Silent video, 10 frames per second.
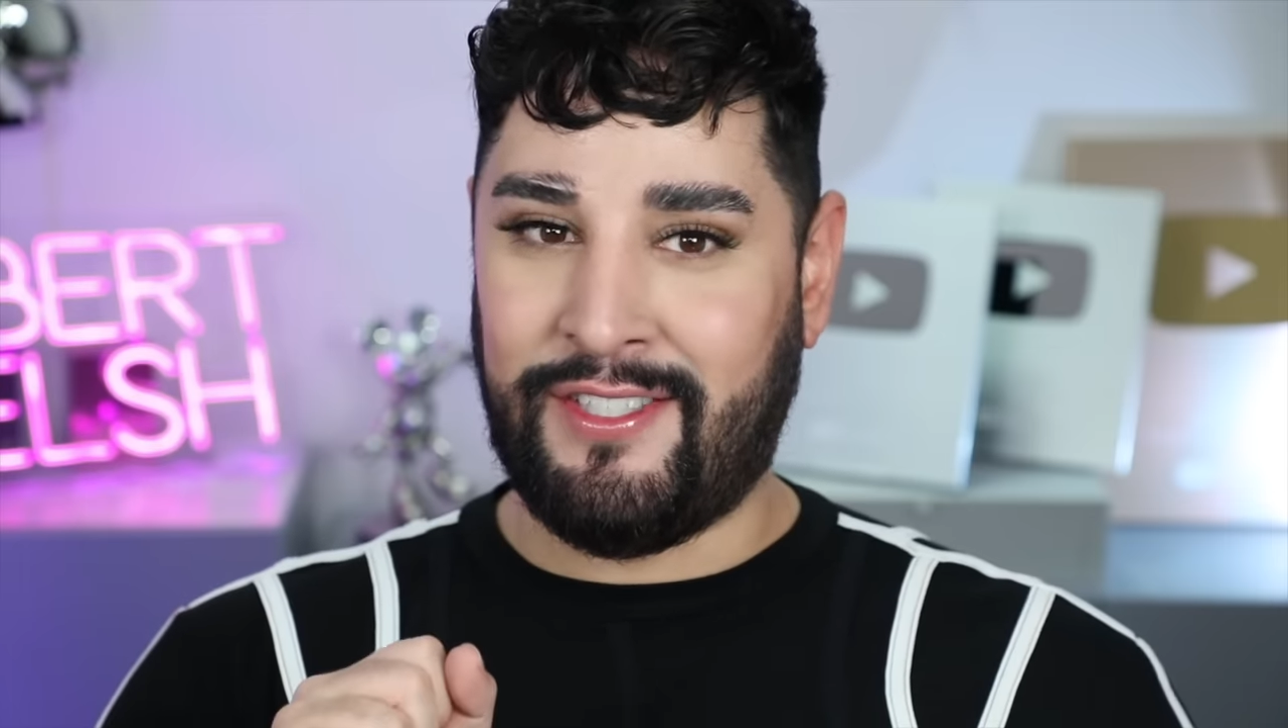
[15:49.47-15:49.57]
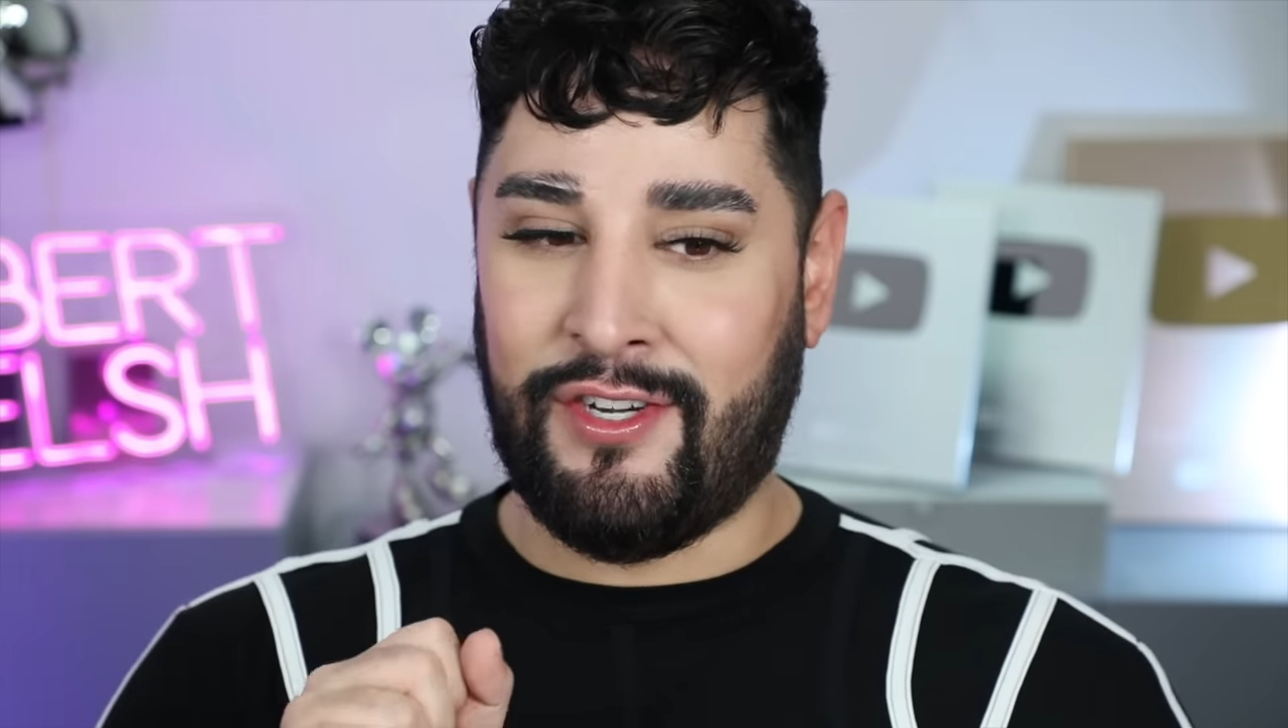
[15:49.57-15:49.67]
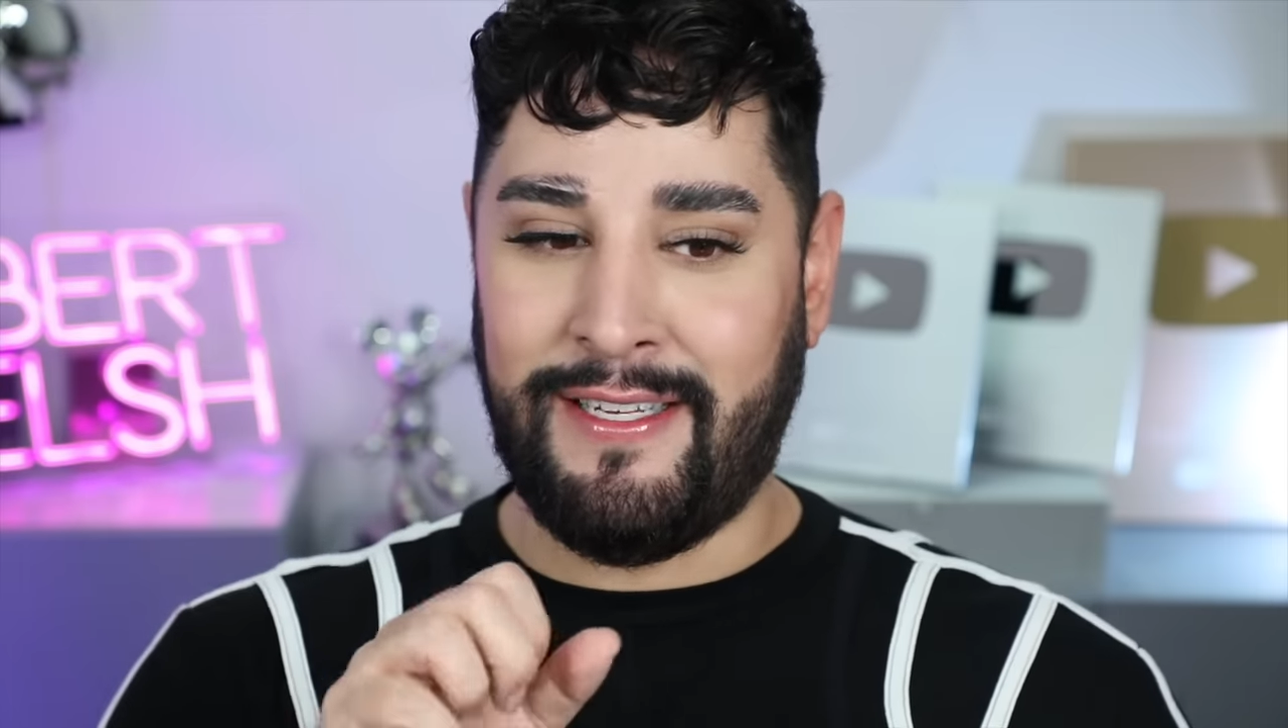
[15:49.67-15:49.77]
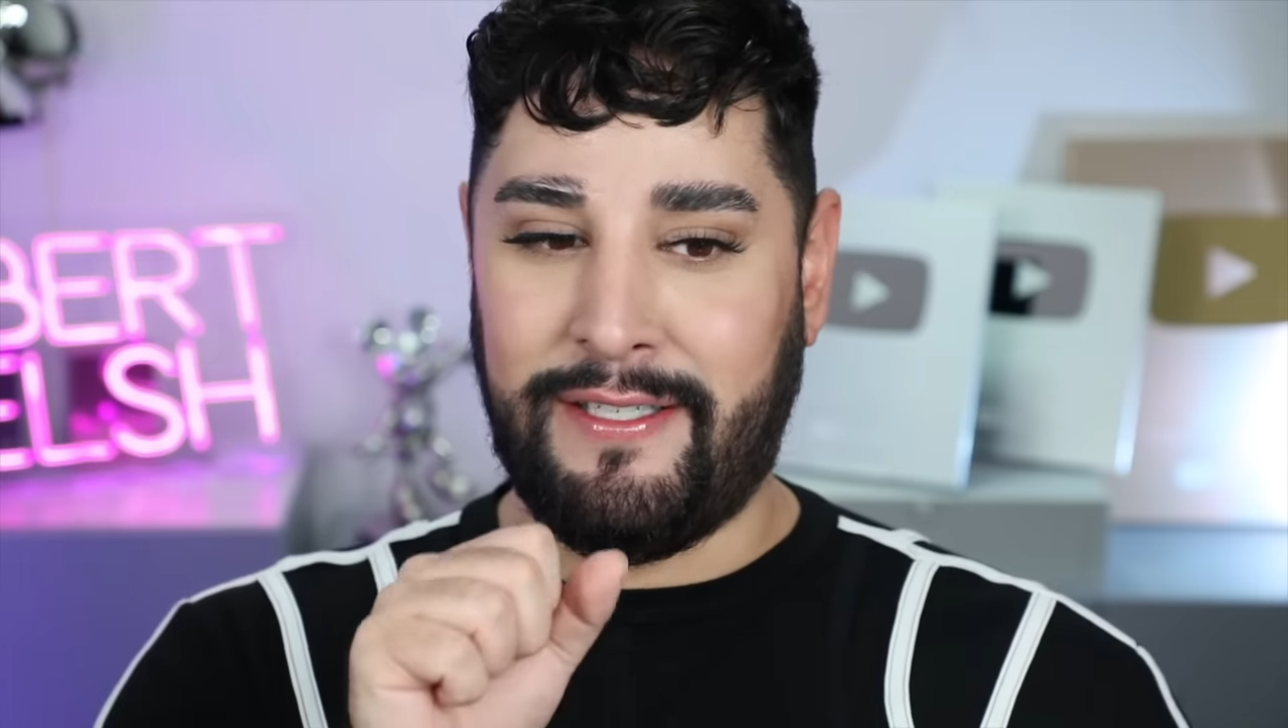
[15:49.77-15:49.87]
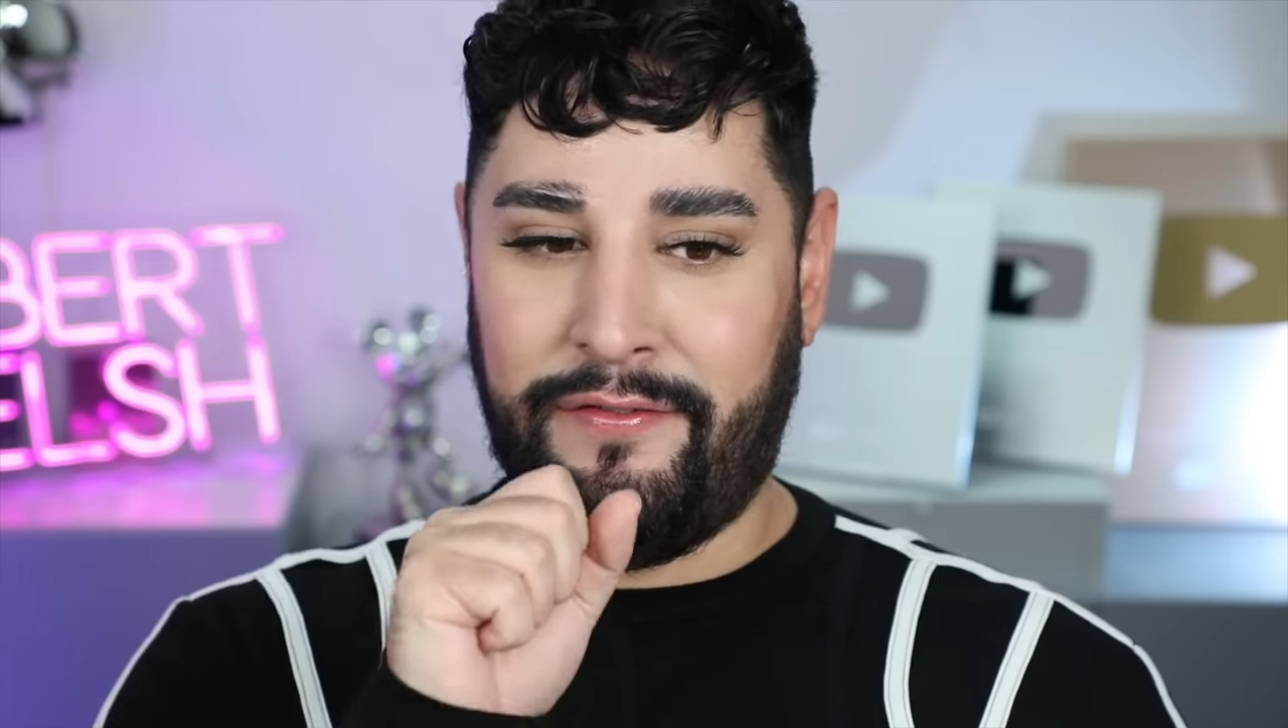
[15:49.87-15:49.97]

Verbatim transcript: trying to